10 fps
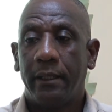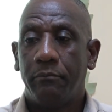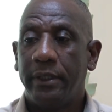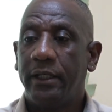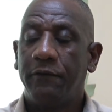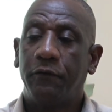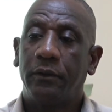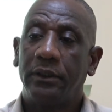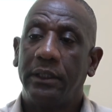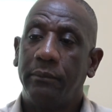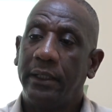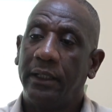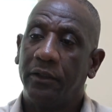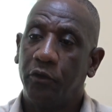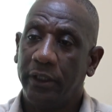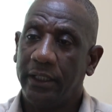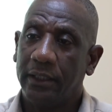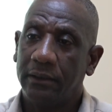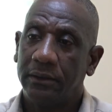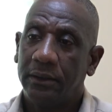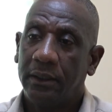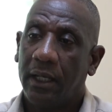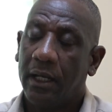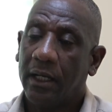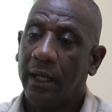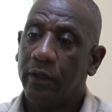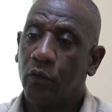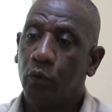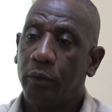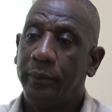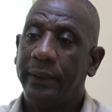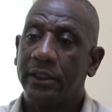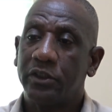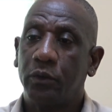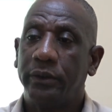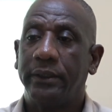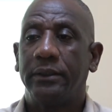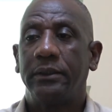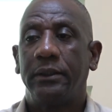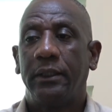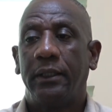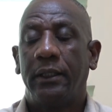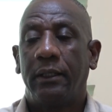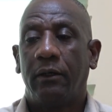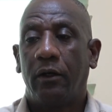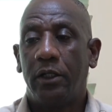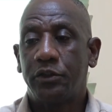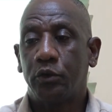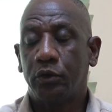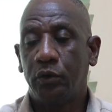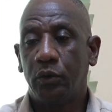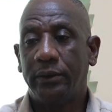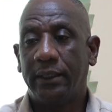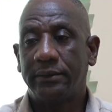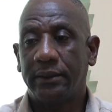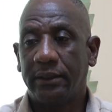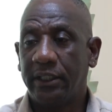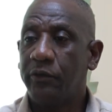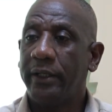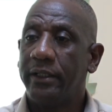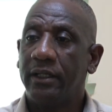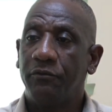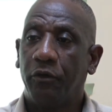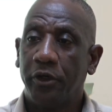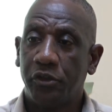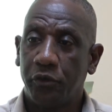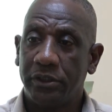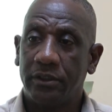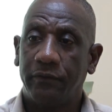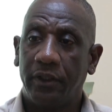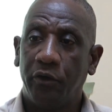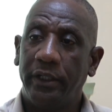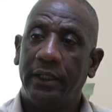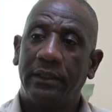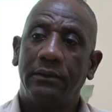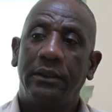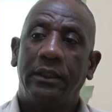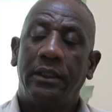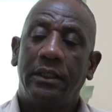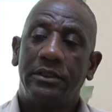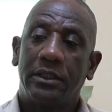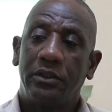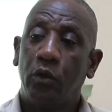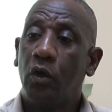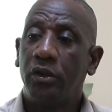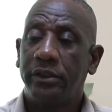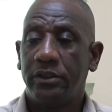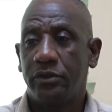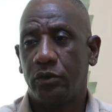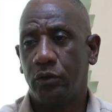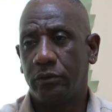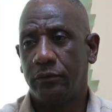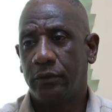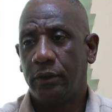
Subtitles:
mainly for the mainland Grenada, and Carriacou would be excluded. Also to note that the Grenadian Forest Reserve on Grenada is a no hunting zone